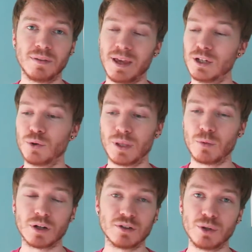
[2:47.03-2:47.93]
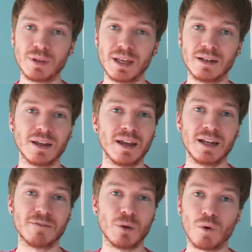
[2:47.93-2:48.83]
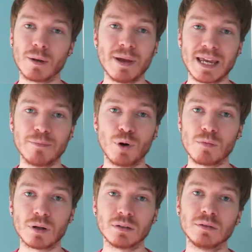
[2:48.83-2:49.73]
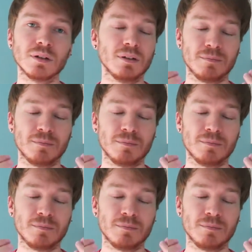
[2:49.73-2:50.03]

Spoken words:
They do what they want to do with it. And if they want to make it more modern,